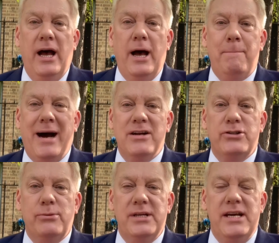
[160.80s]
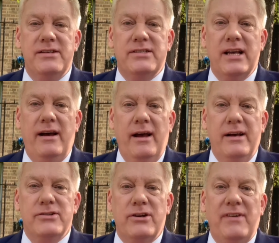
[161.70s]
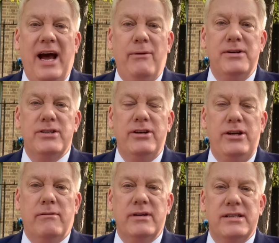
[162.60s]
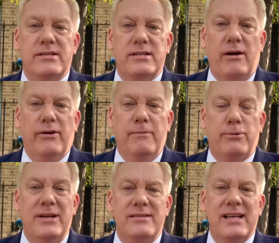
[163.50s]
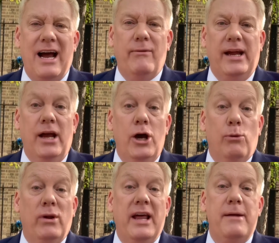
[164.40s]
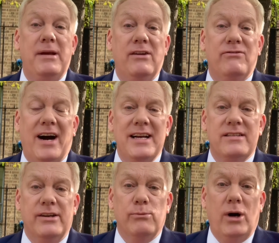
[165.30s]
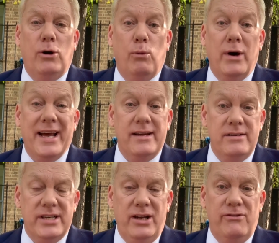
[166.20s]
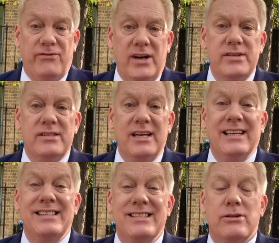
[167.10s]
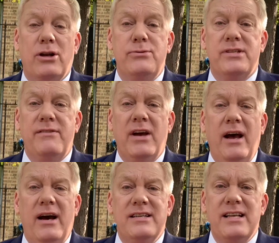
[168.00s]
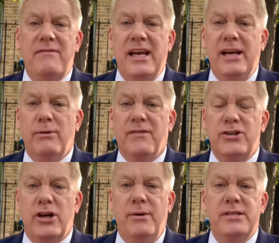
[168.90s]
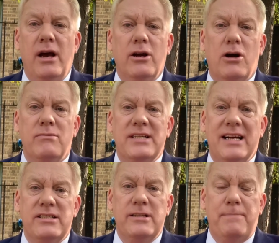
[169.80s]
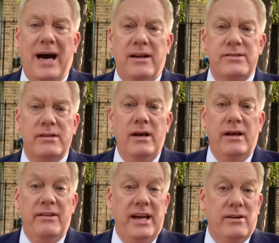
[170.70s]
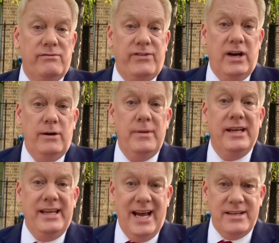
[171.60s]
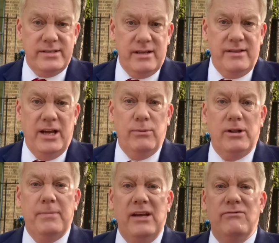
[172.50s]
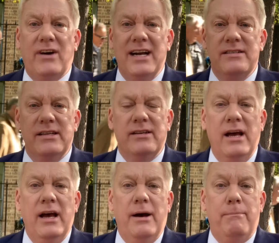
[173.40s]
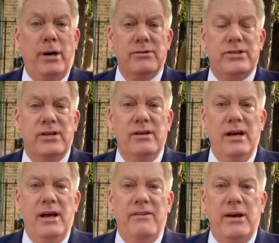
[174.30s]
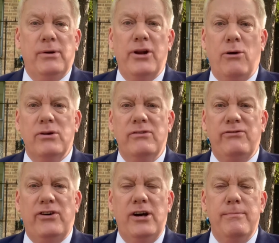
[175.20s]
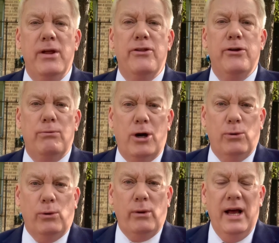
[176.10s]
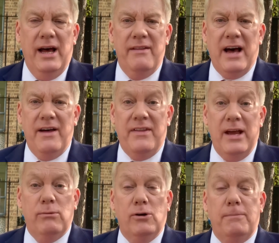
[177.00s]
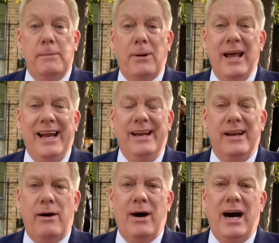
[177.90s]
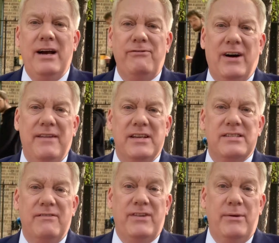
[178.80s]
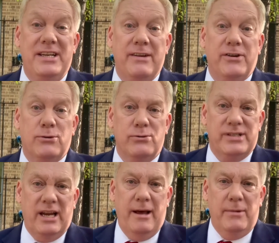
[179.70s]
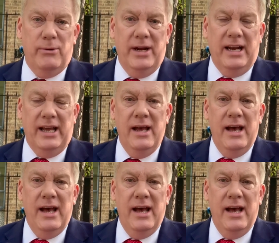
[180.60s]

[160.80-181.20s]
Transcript: back to his sort of errant youngest son, Prince Harry. Will they be invited? Well, what I can tell you first and exclusive as ever here on the show is contacting the palace, they confirm, yes, they will be invited. But they will not confirm the role that they will be playing. Now, I find this a very difficult dilemma, really,